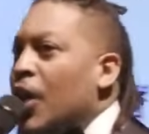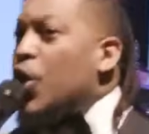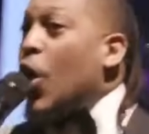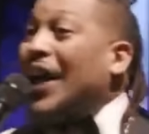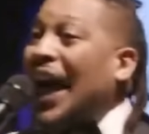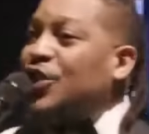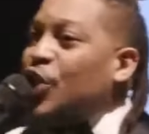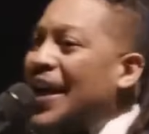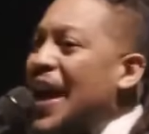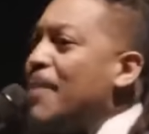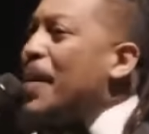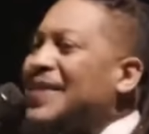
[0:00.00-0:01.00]
Look at your
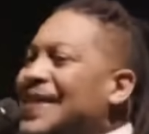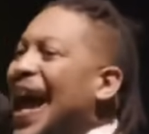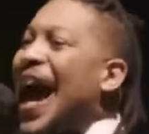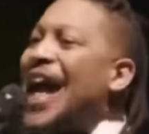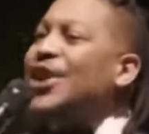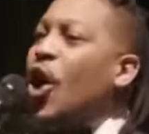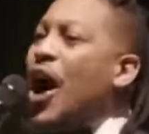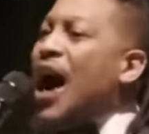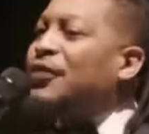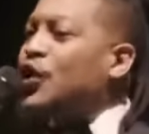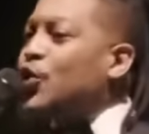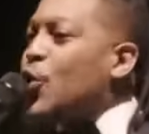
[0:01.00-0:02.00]
neighbor, say, I don't
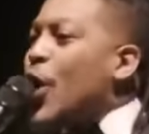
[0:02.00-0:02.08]
have to do